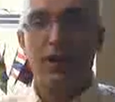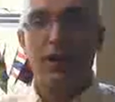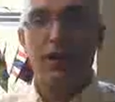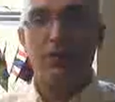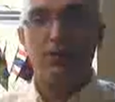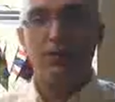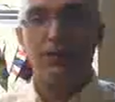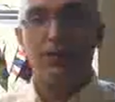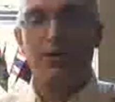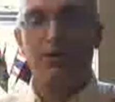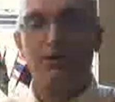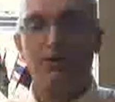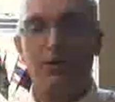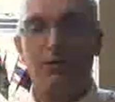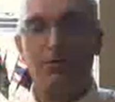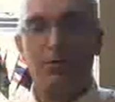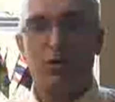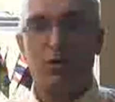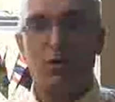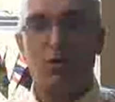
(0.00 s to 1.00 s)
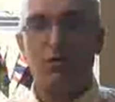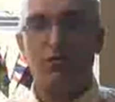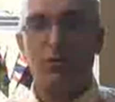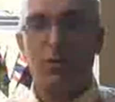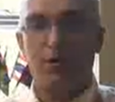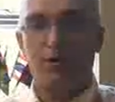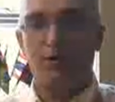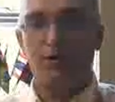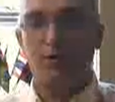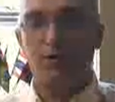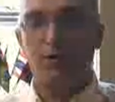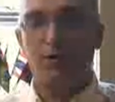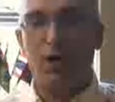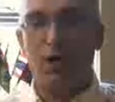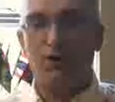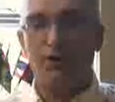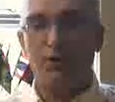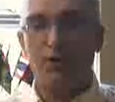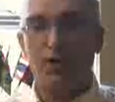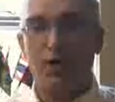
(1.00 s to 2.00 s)
and we give them their own personal
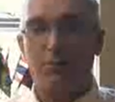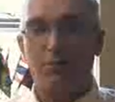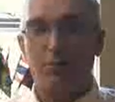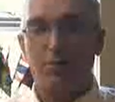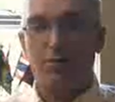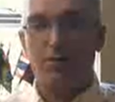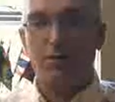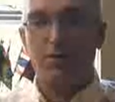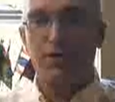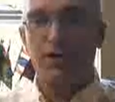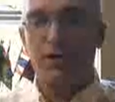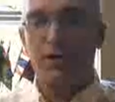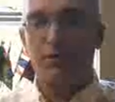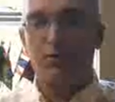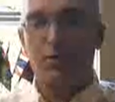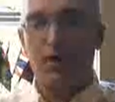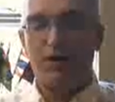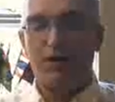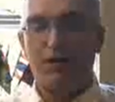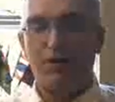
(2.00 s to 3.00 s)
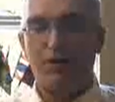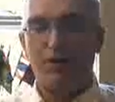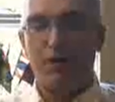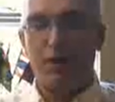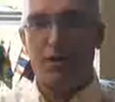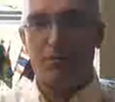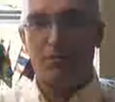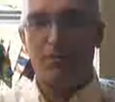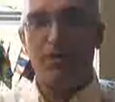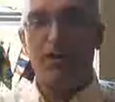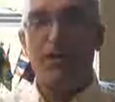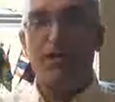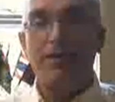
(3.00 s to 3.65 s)
coffee cup with their name right on the cup.